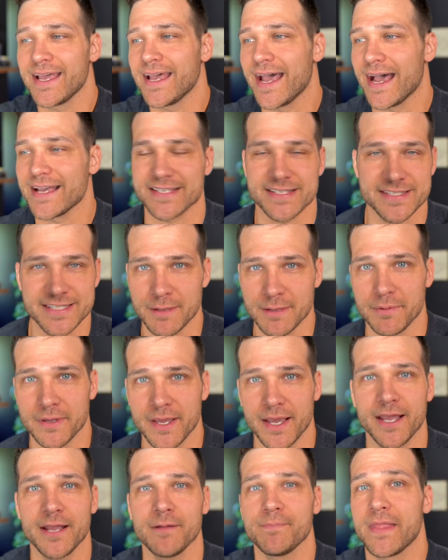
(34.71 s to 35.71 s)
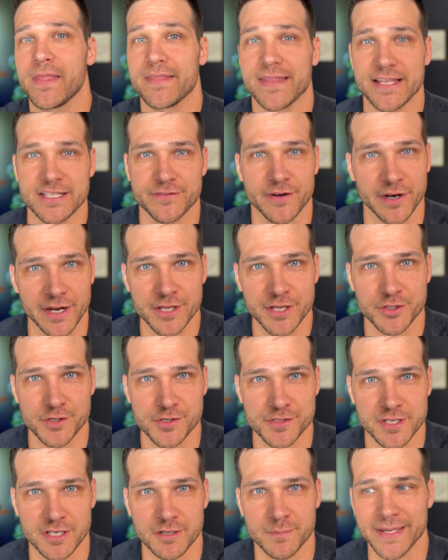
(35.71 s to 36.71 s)
As a CPA, that's very
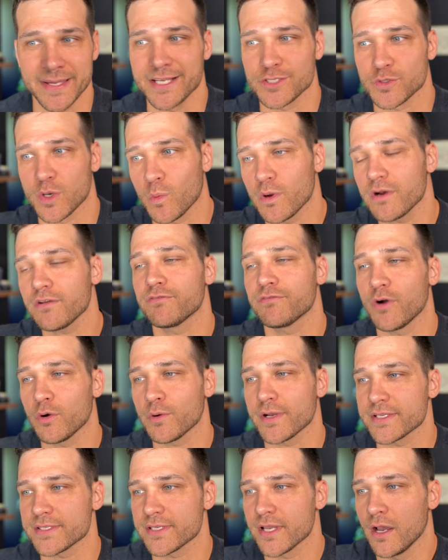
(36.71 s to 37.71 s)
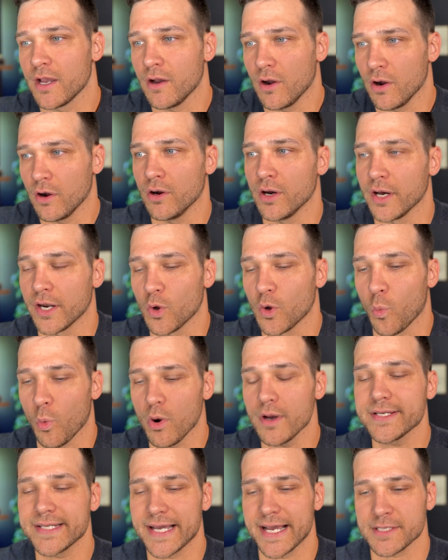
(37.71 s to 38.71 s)
interesting to me. So I want to focus on
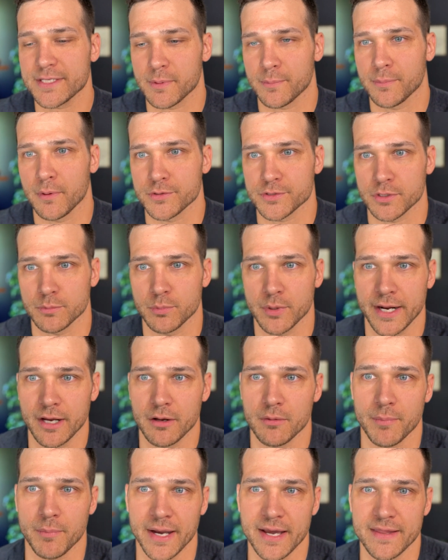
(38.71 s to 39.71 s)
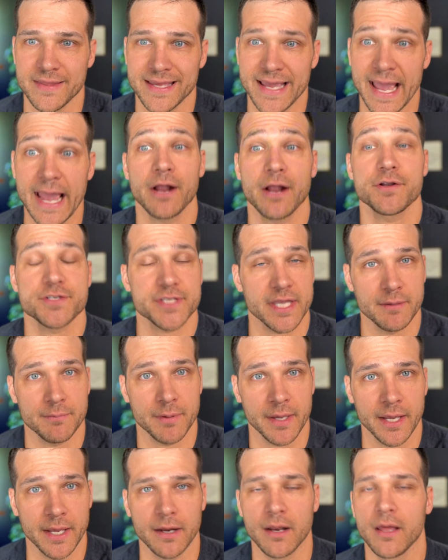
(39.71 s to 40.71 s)
one tax proposal put out by the Harris
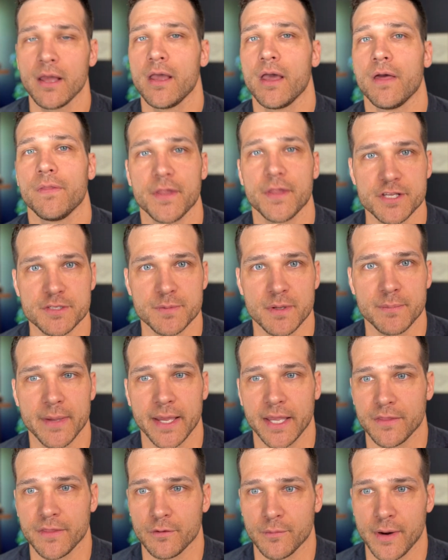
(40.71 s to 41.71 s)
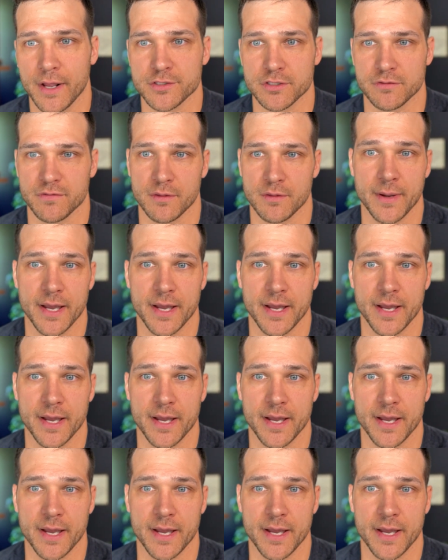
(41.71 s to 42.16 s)
campaign that has been making the rounds over the